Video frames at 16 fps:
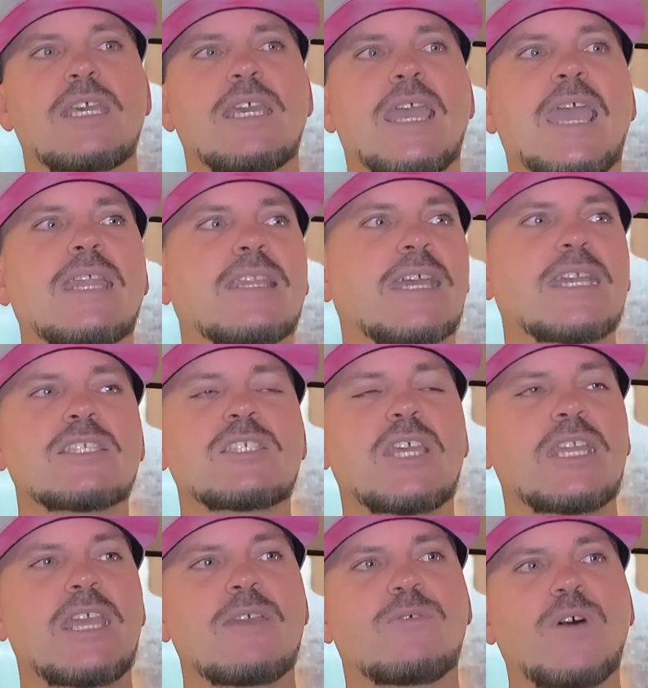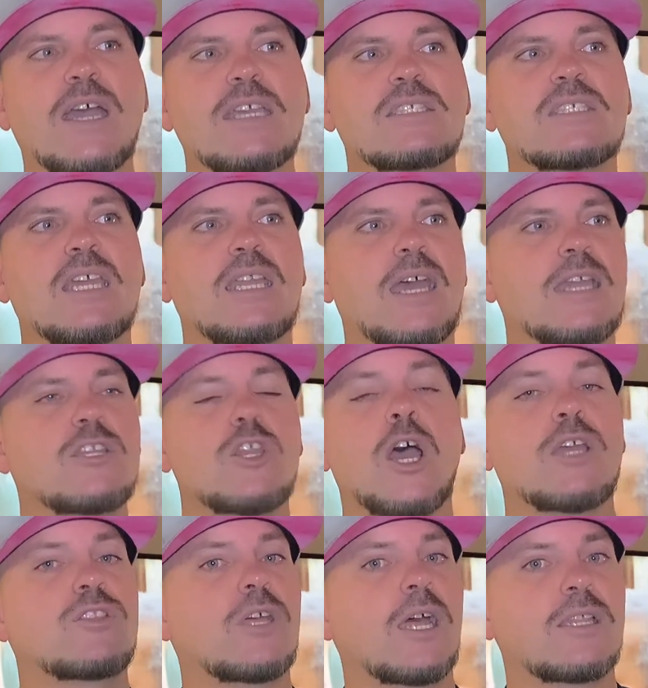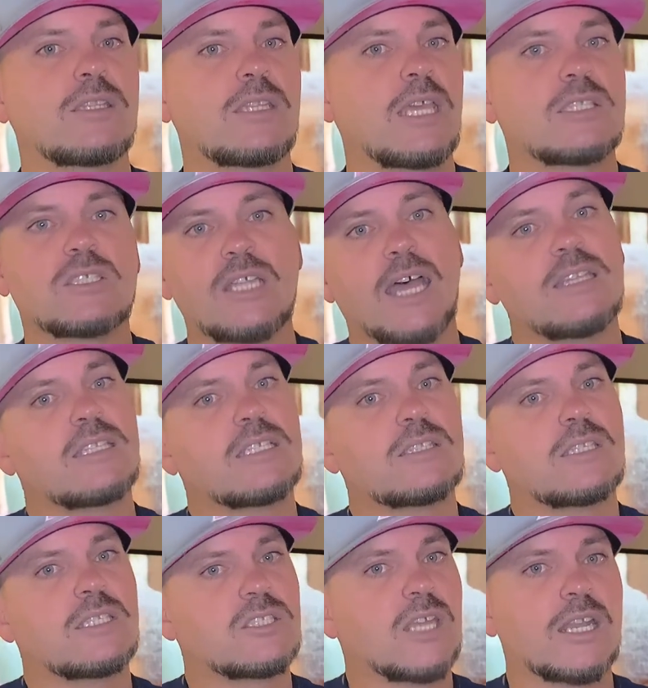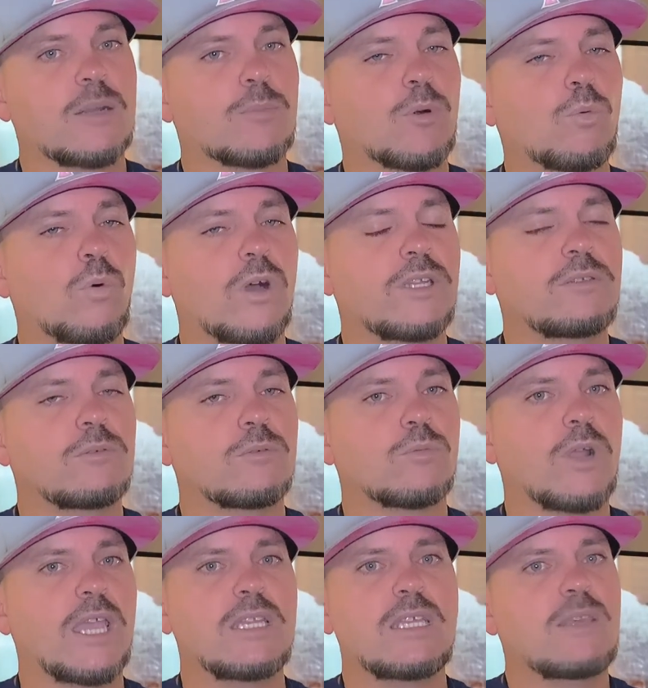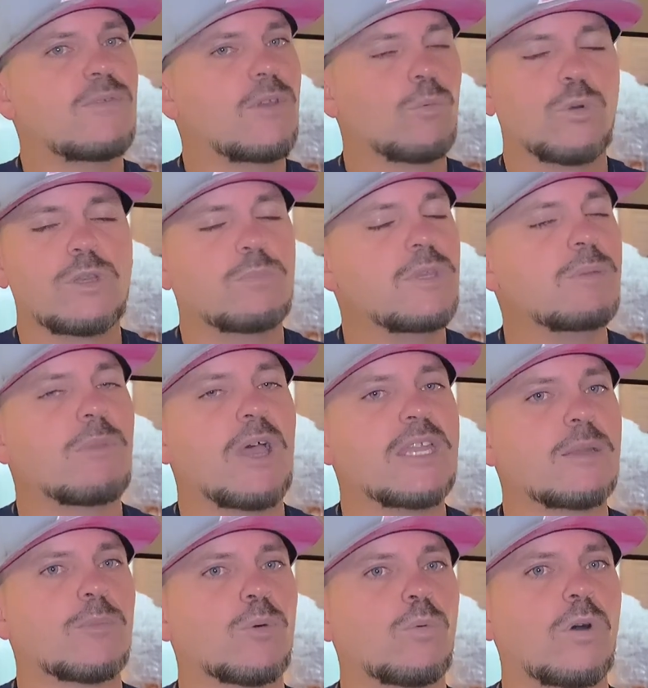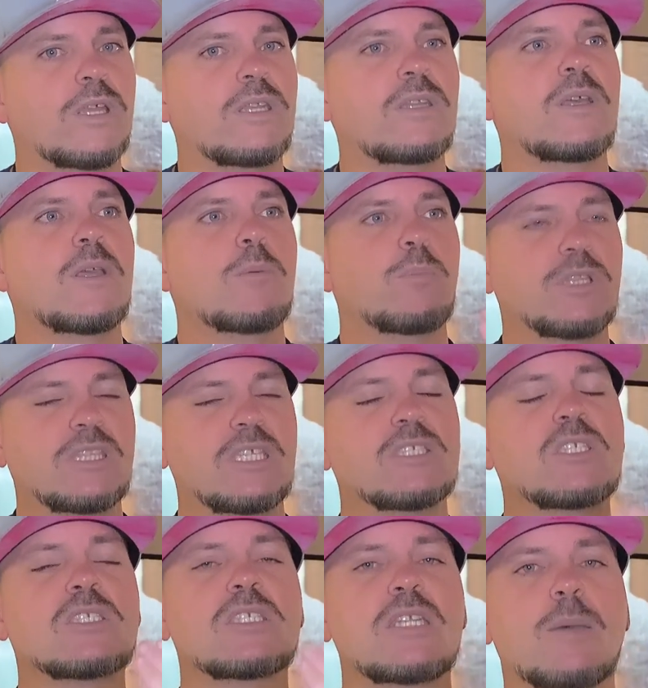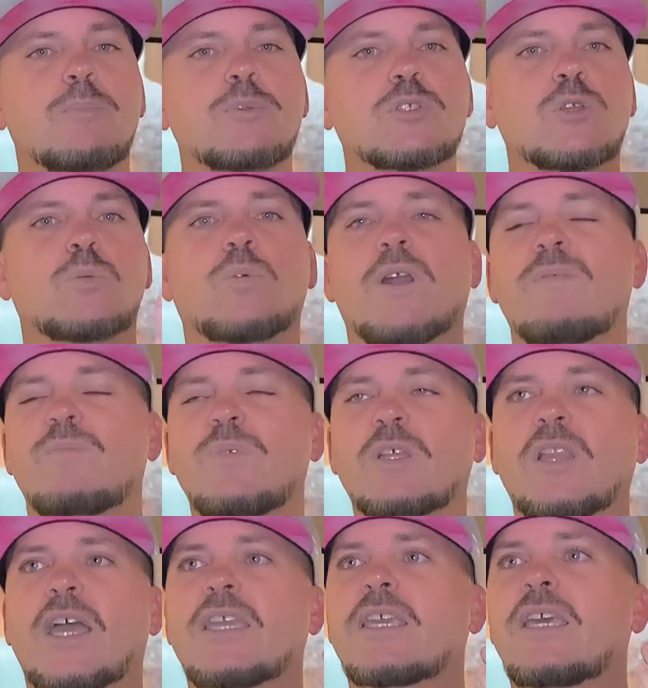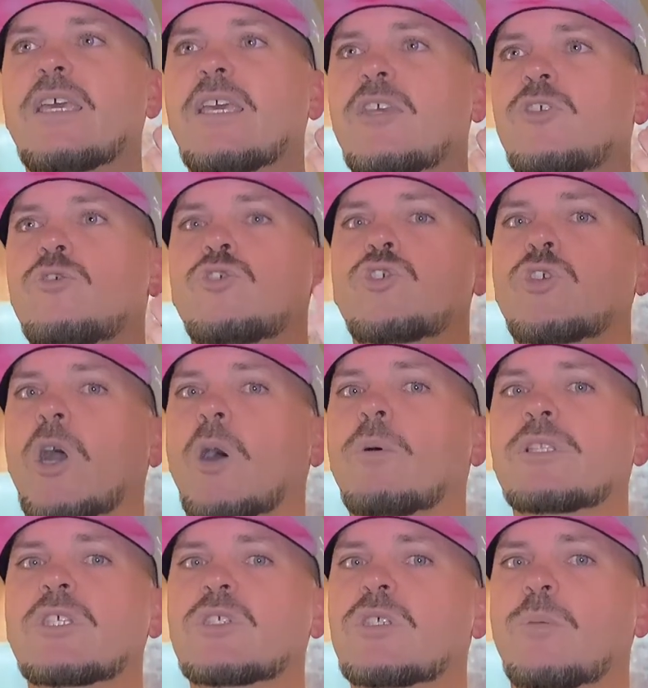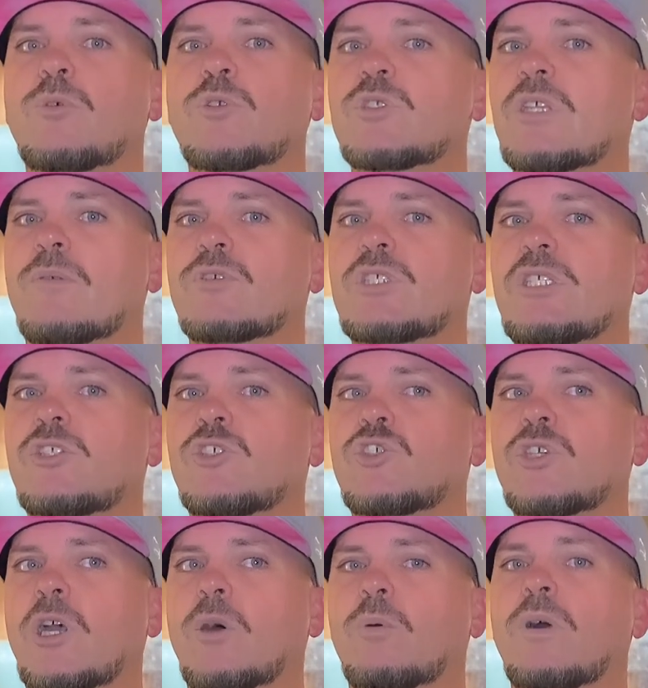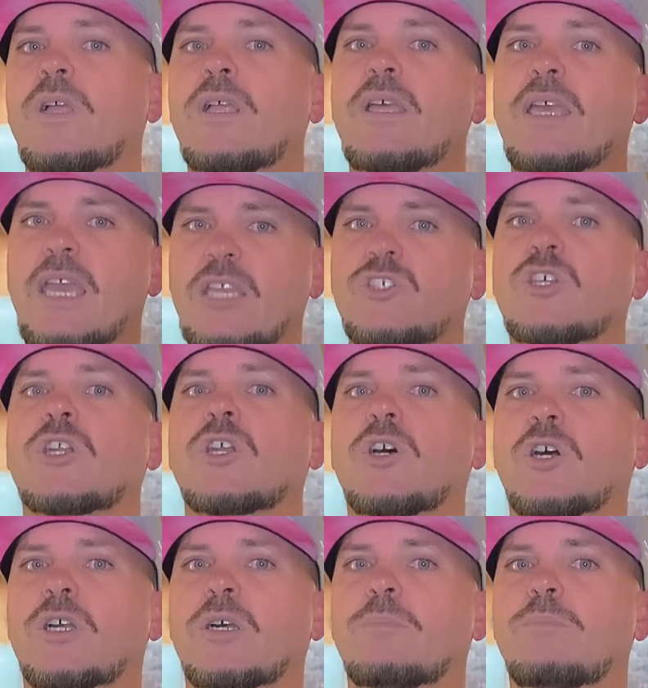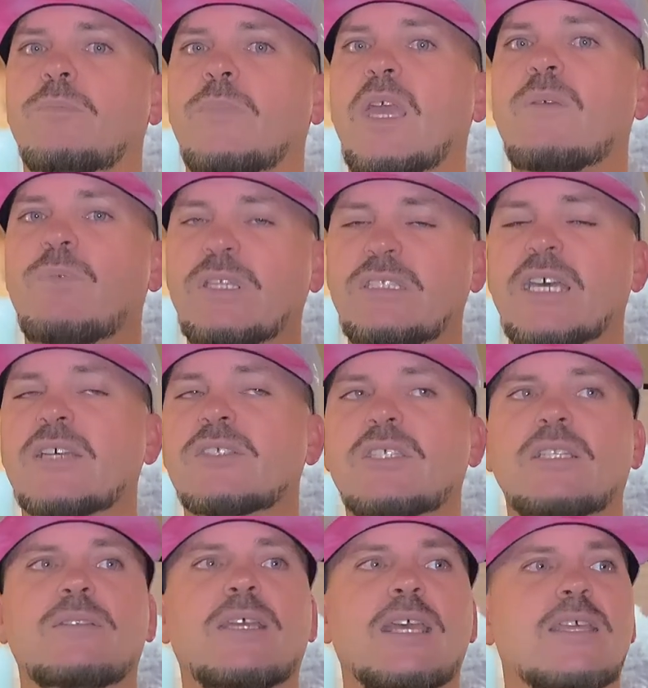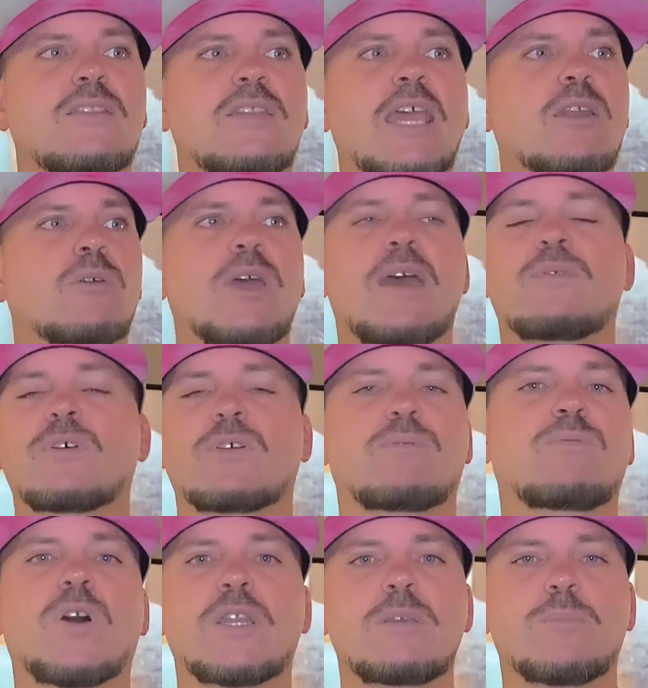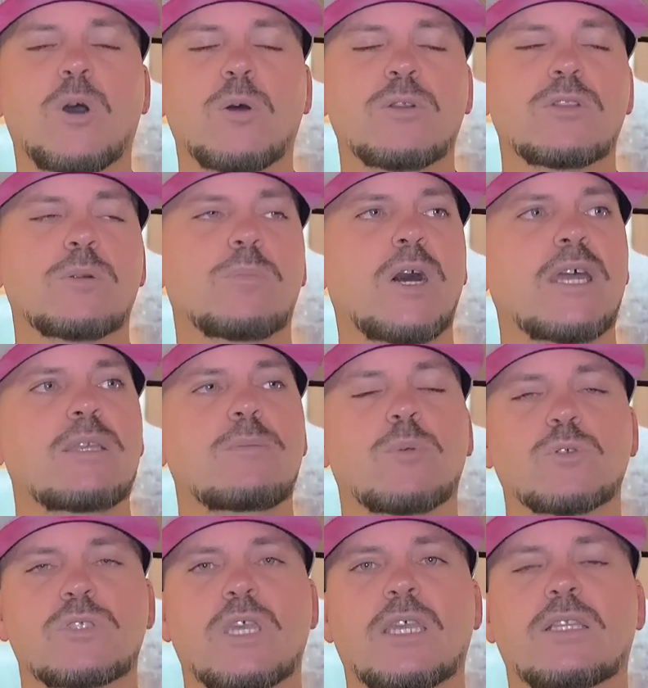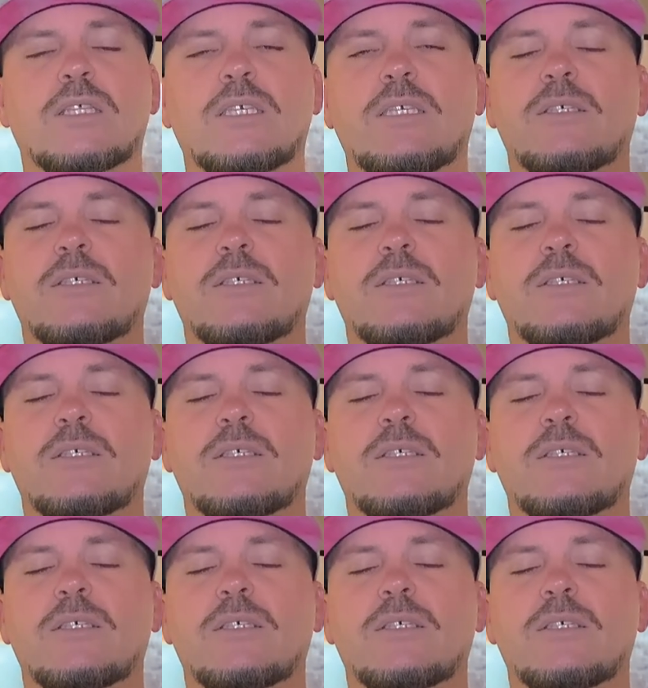And like I said, if I said it's not number 1, right? Even it wouldn't be my number 1. But this is an episode where I feel like you show it to someone who's never seen the show, it's going to hook them. If it doesn't, they don't have a funny bone in their body, most likely.